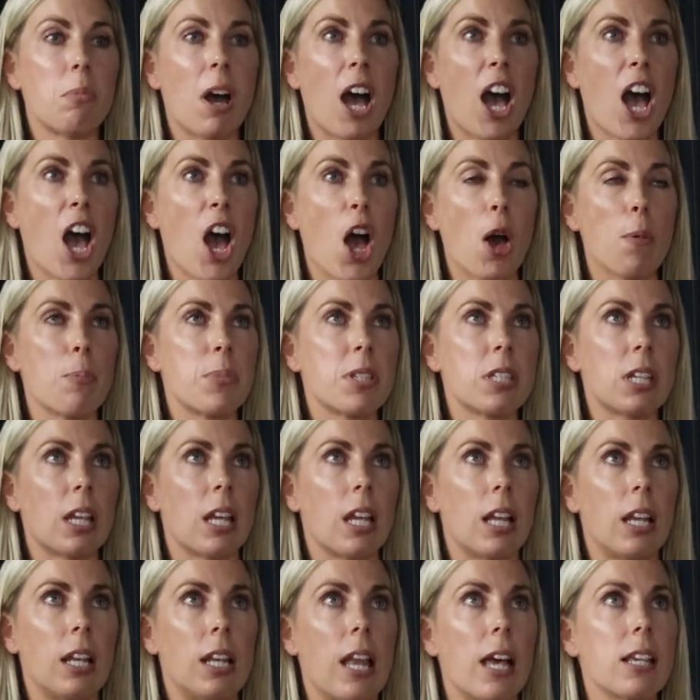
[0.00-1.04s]
perhaps
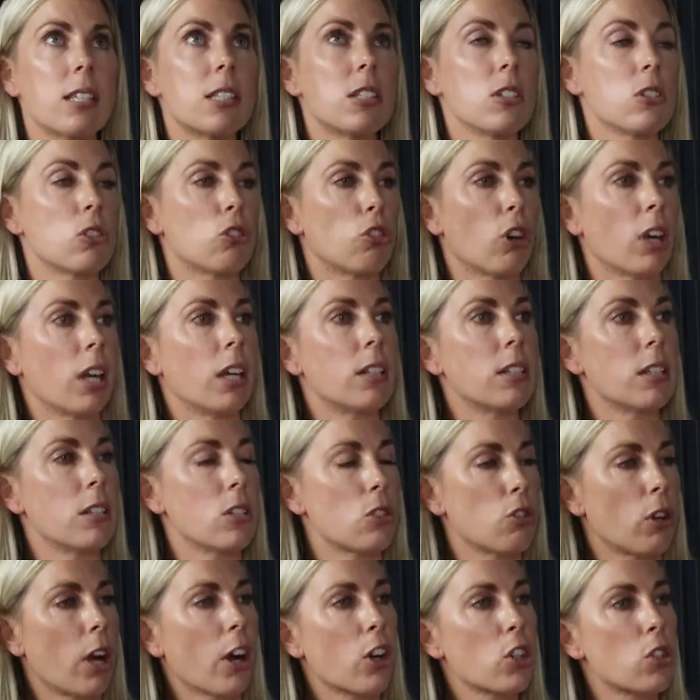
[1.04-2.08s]
less than great
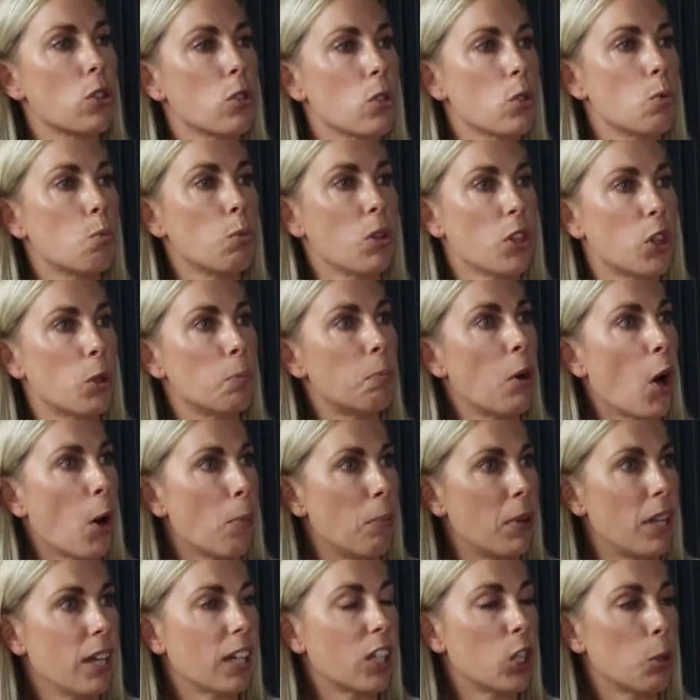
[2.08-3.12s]
interactions with the
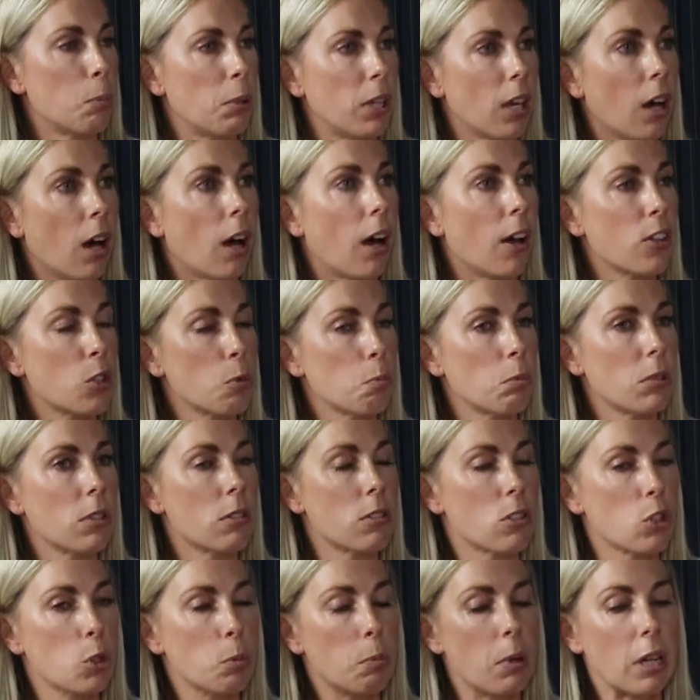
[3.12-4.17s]
public, and the PR hasn't been
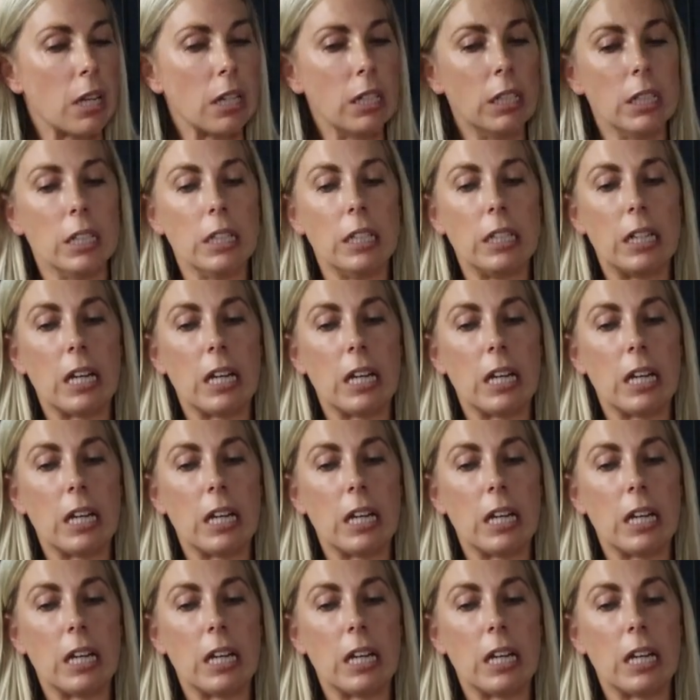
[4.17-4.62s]
super.